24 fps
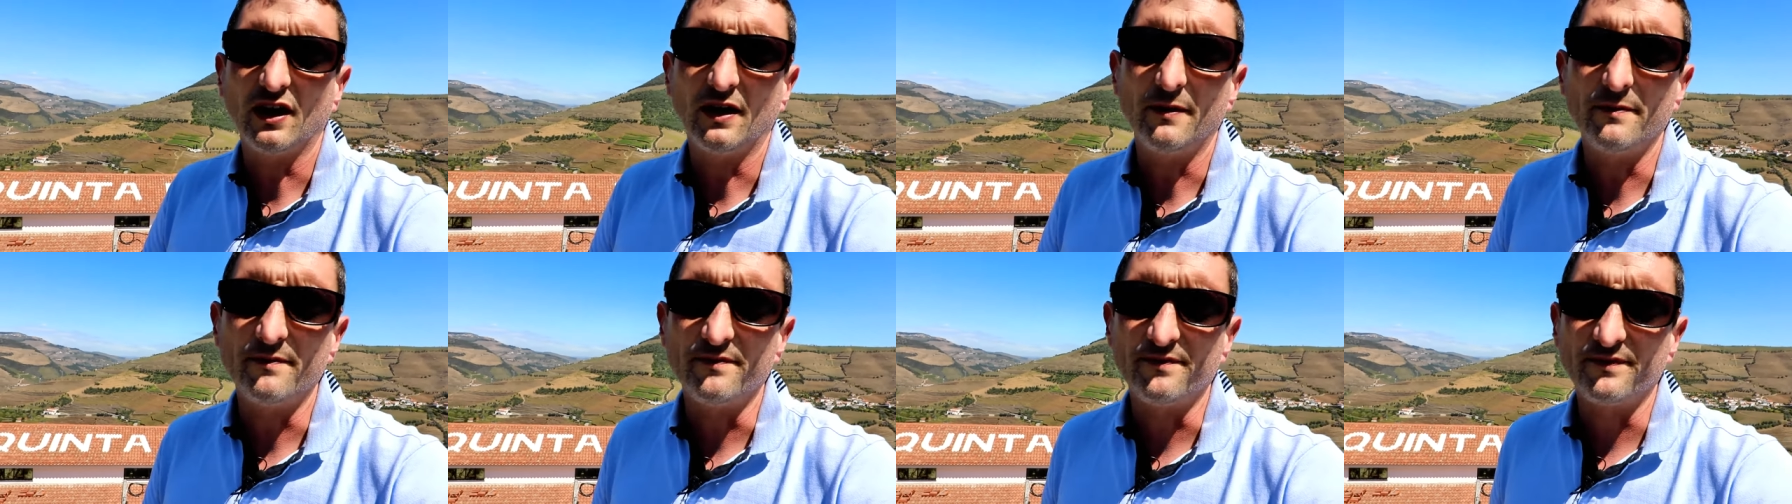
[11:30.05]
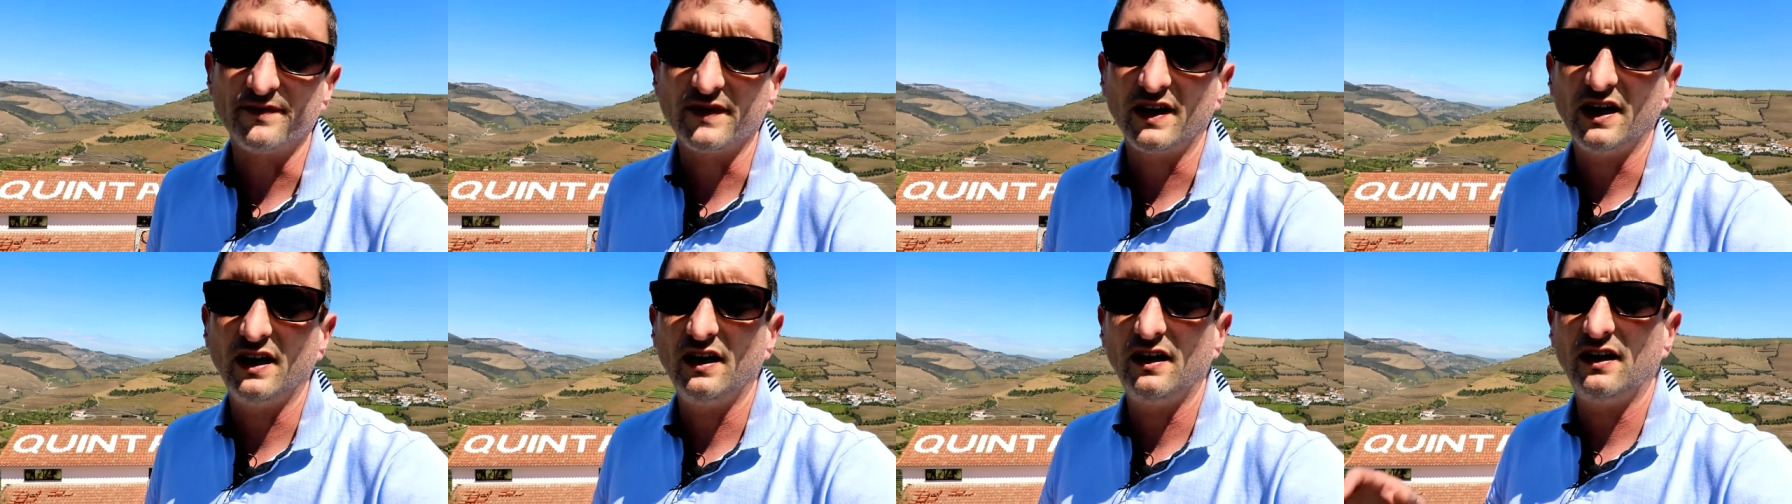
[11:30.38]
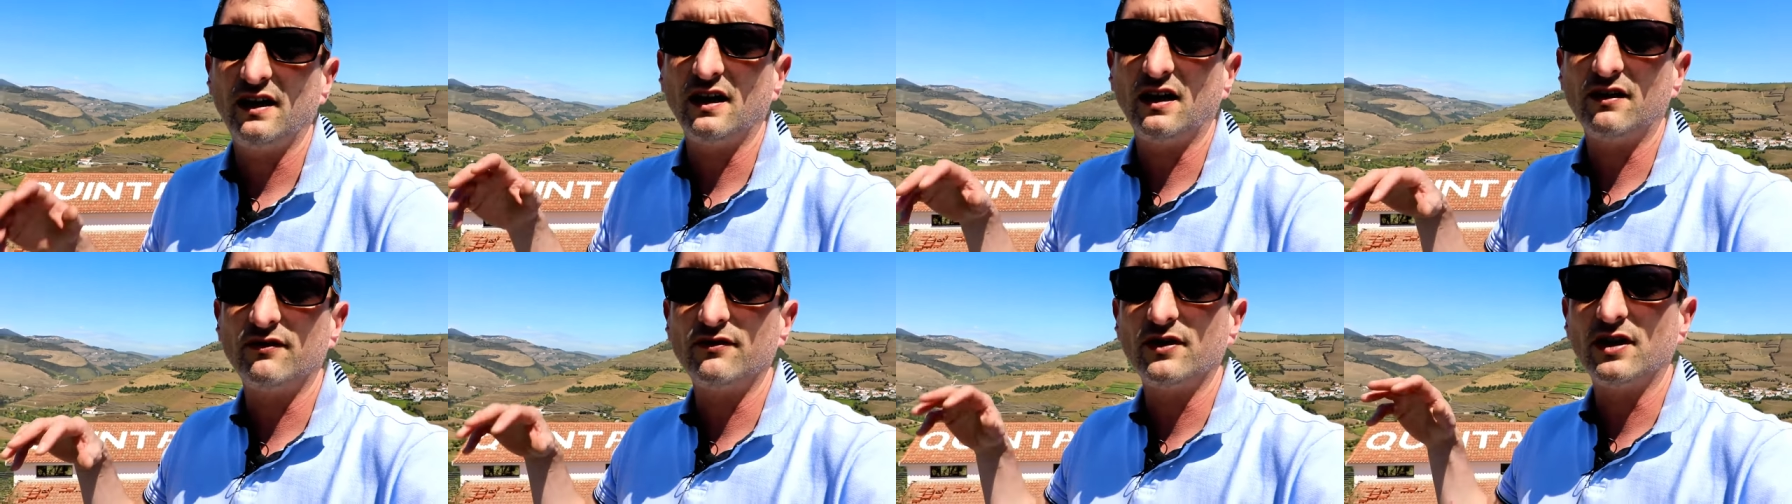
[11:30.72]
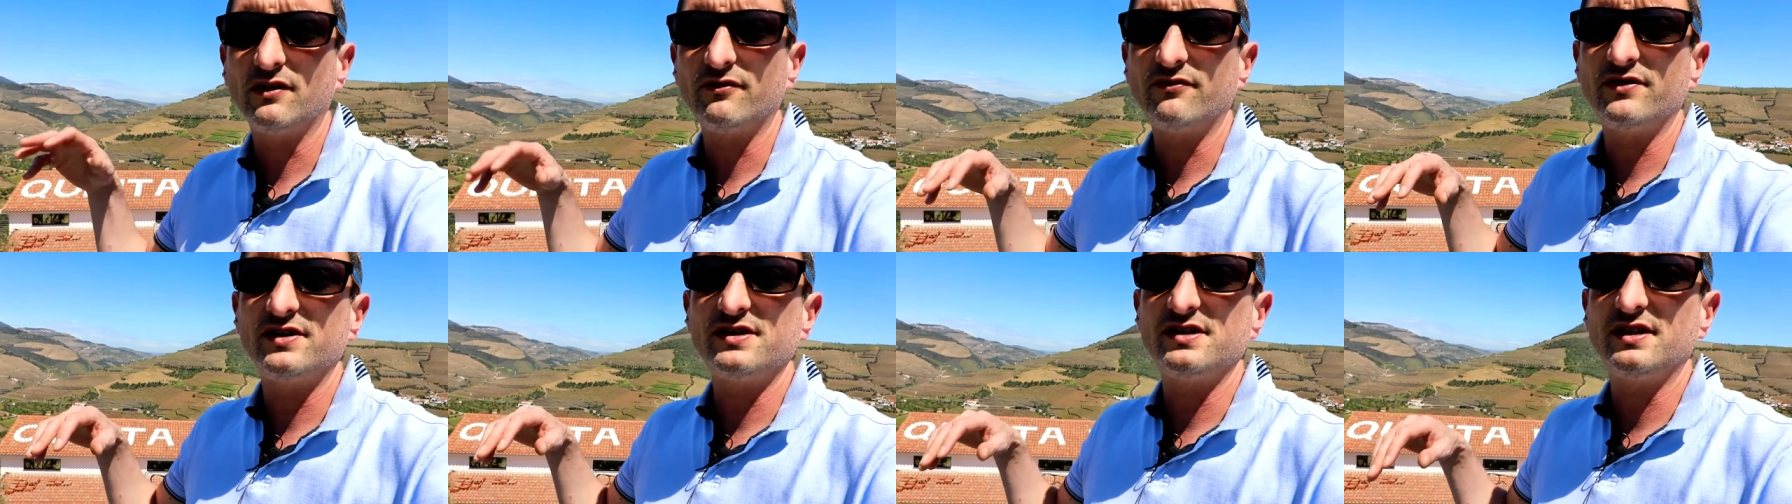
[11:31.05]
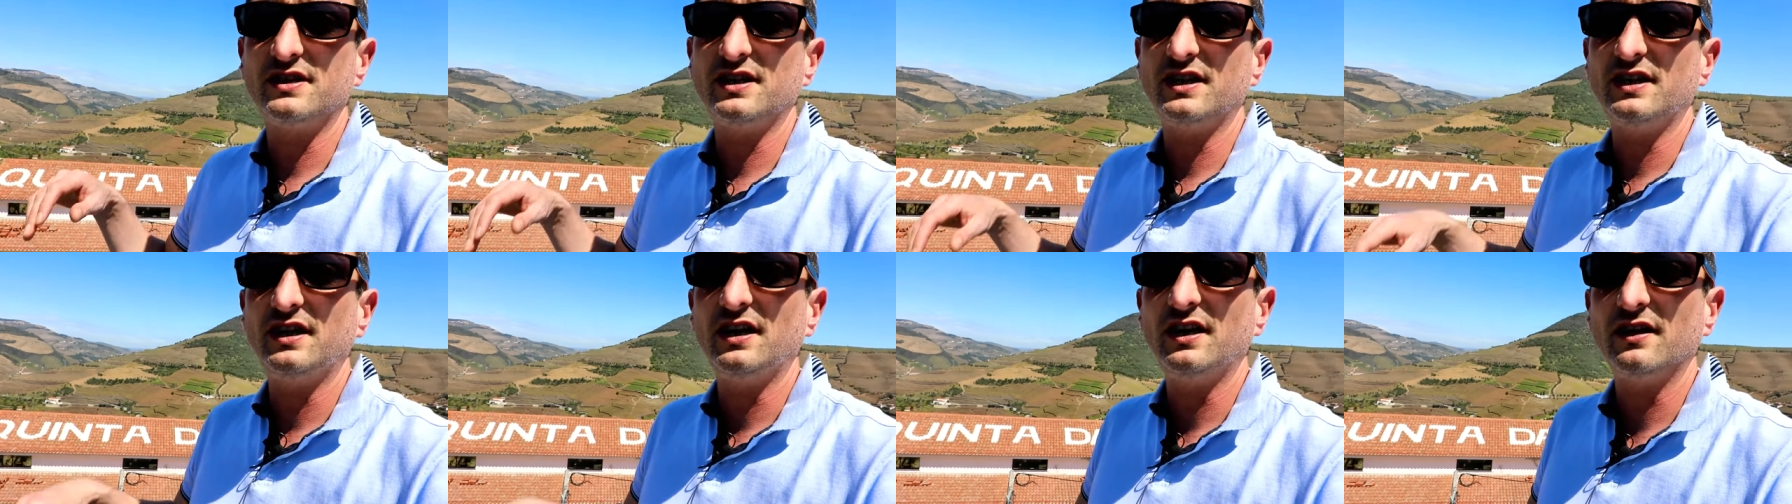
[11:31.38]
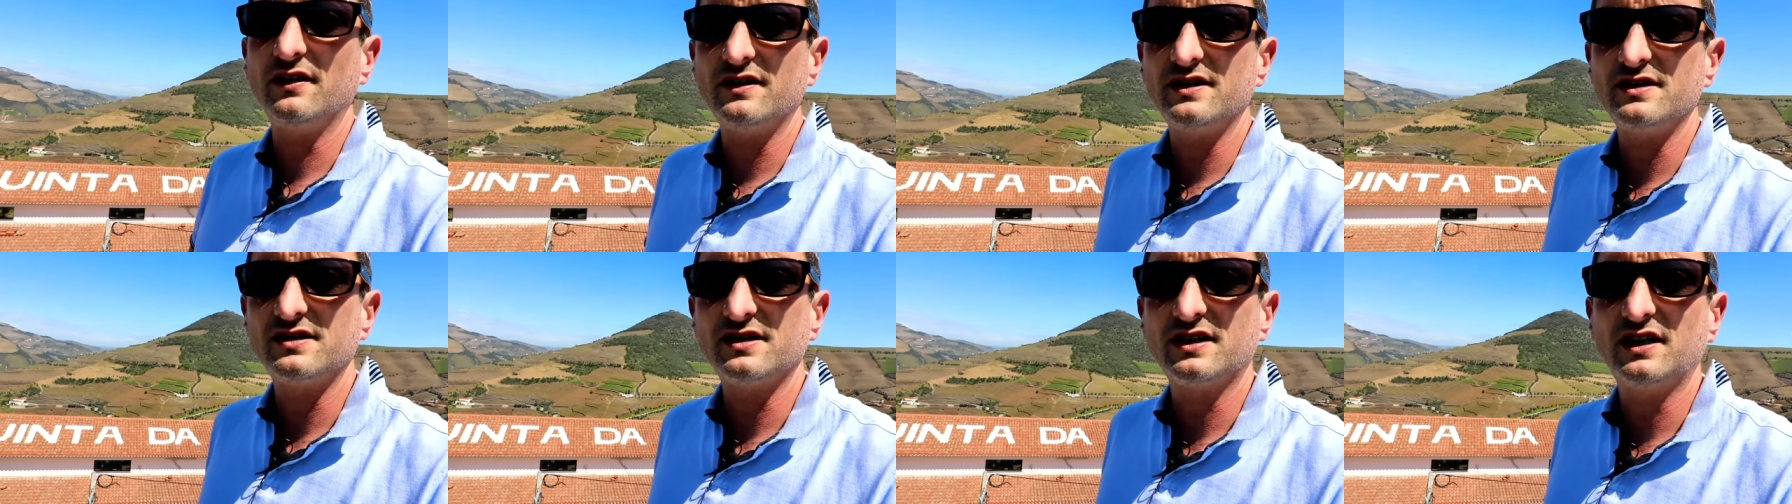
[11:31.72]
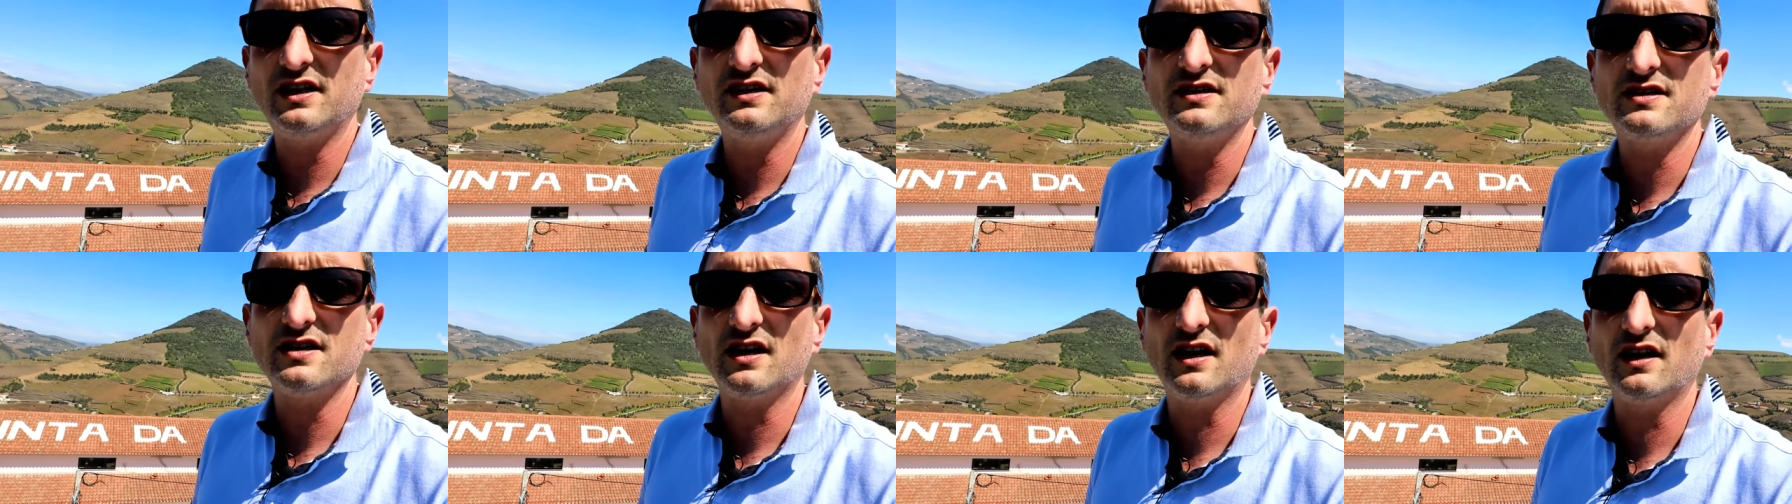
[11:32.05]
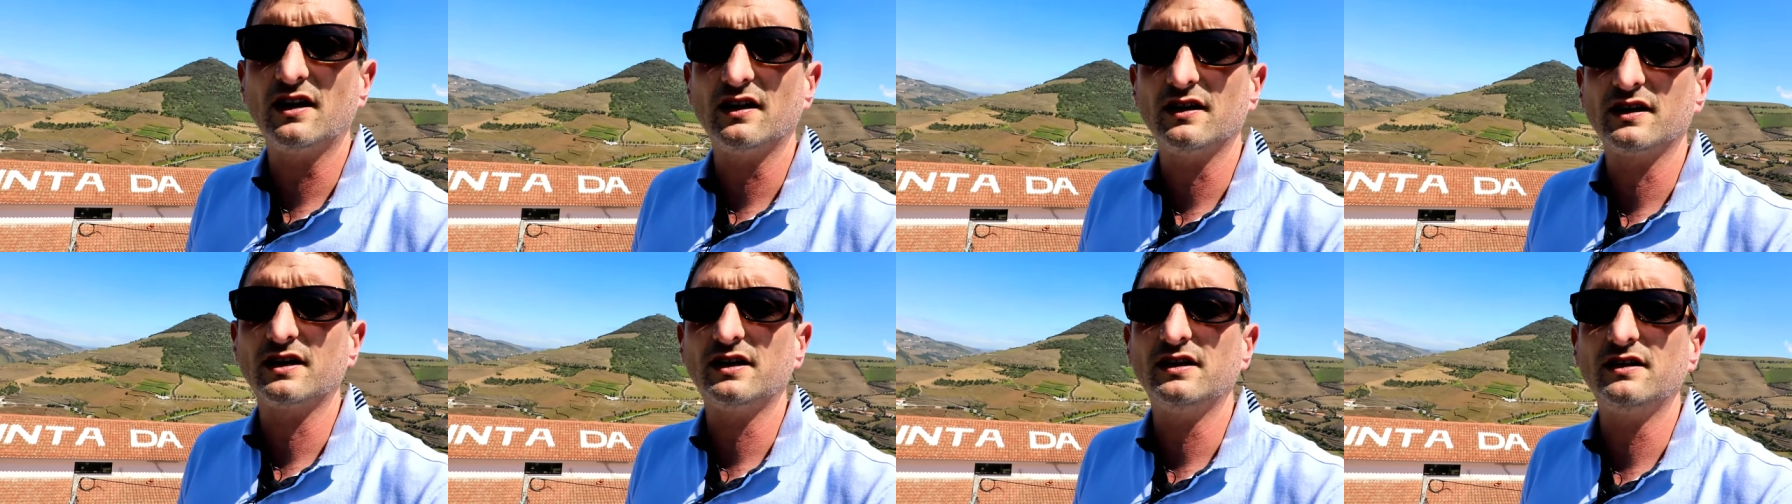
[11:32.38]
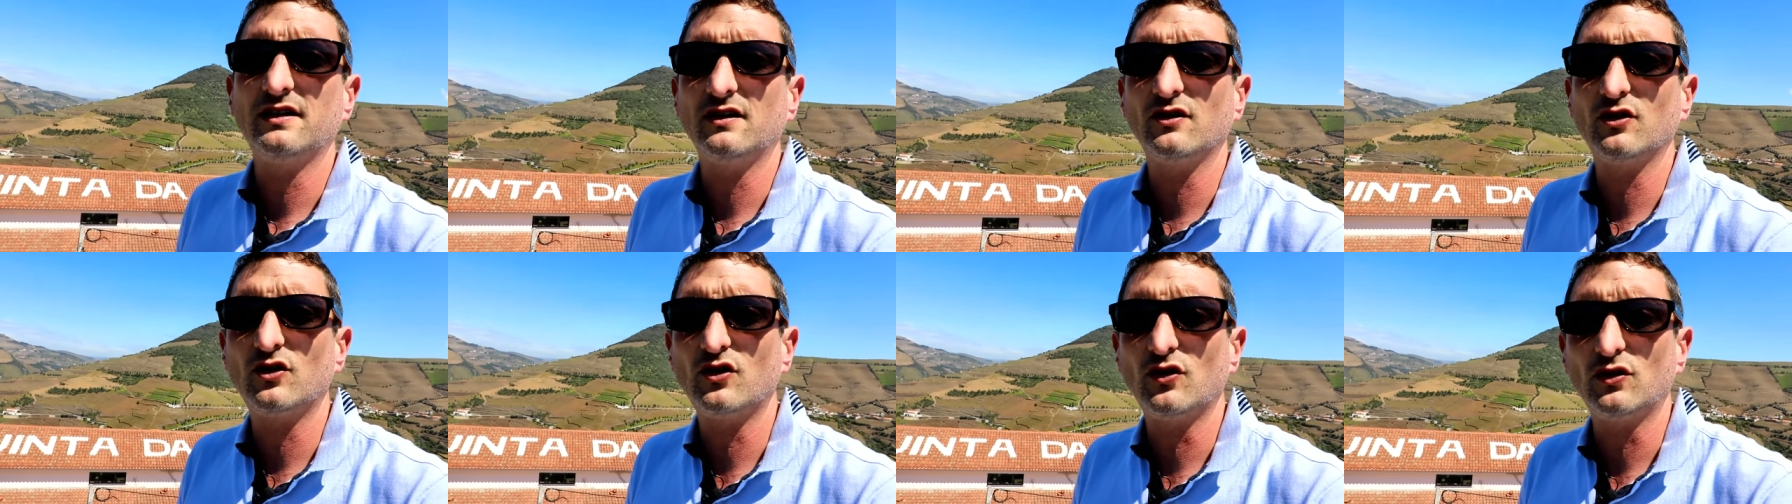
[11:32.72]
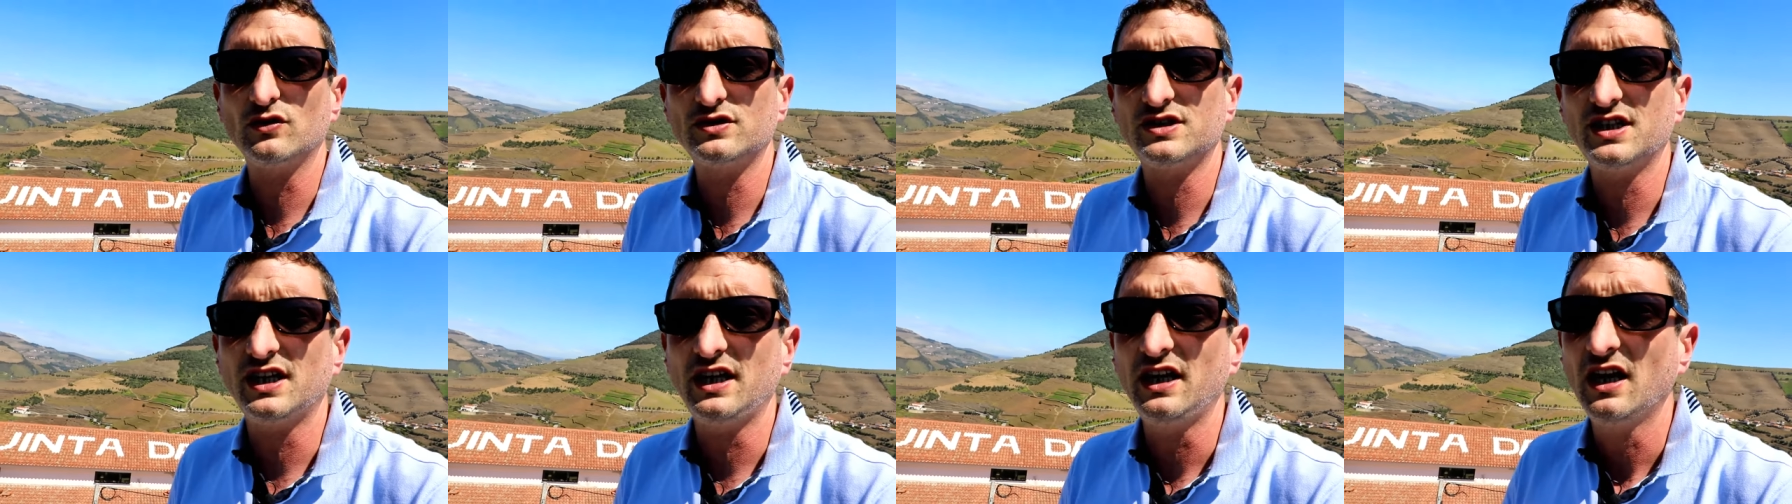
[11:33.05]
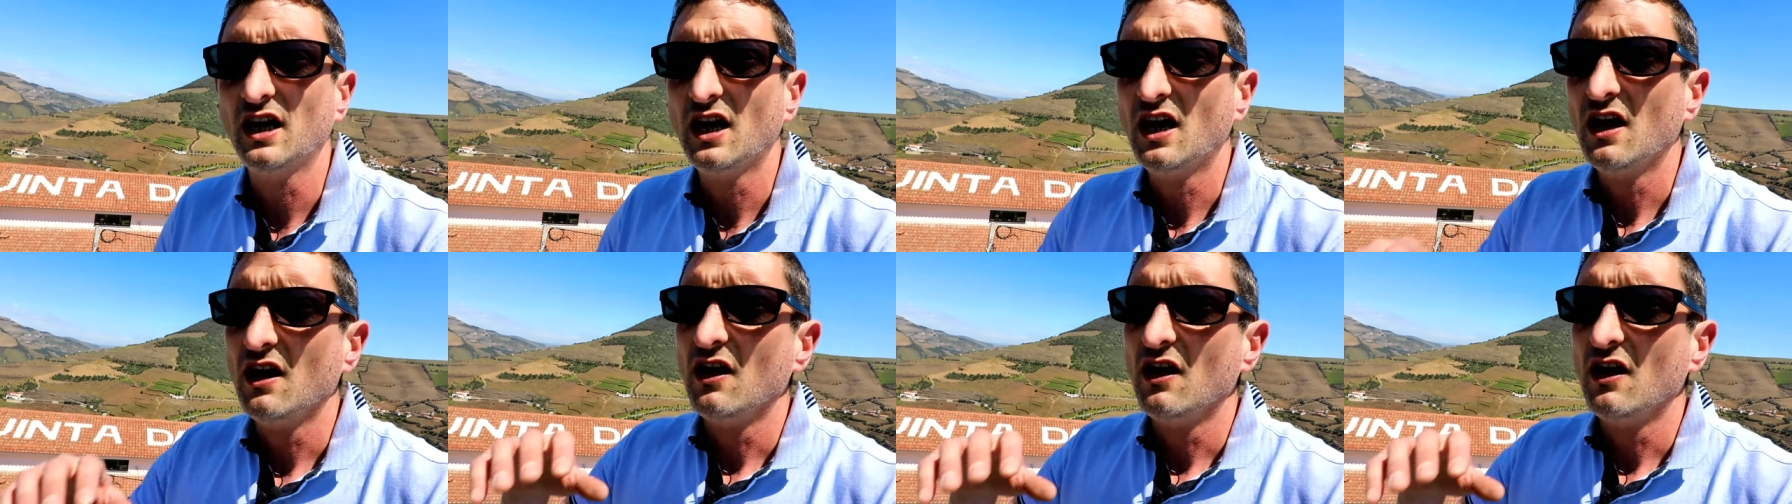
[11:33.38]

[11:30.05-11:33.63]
Um, and I've, i visited here this Quinta, Quinta da Corte.